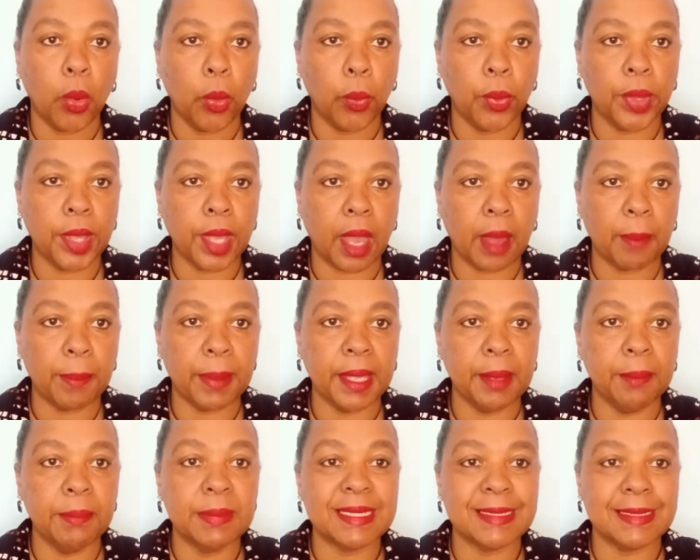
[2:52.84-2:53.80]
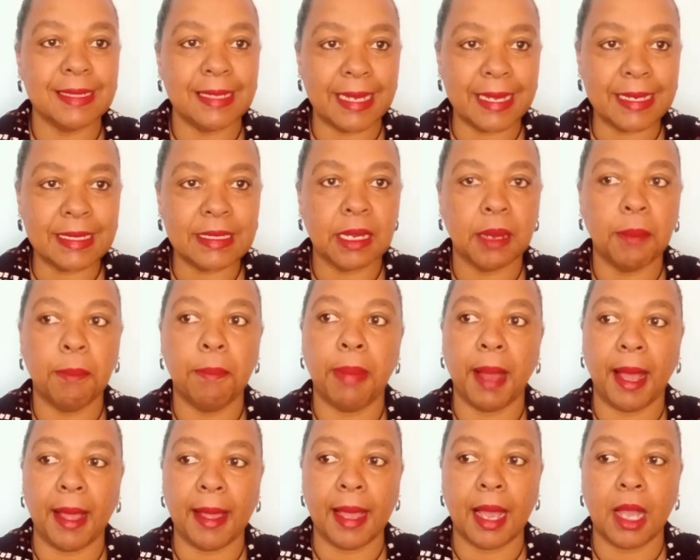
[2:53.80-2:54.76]
we are being misled
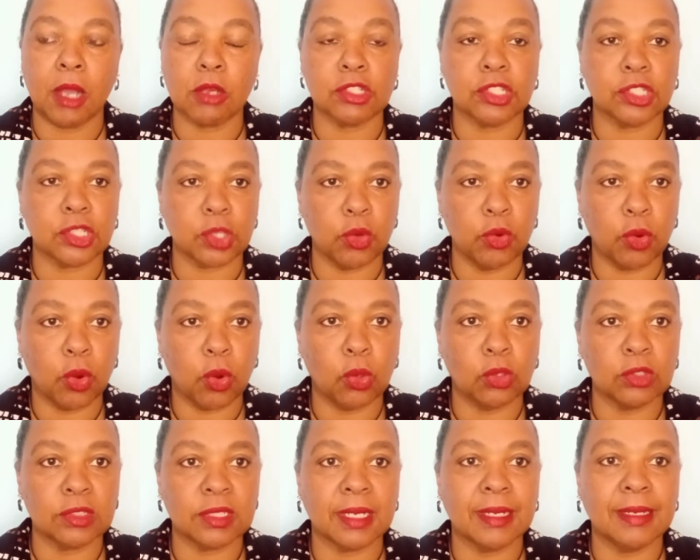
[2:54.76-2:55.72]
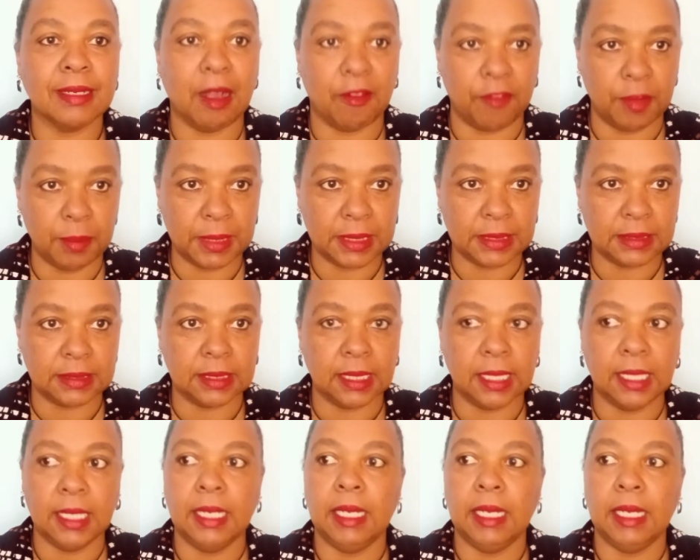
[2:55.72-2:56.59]
by our so-called government,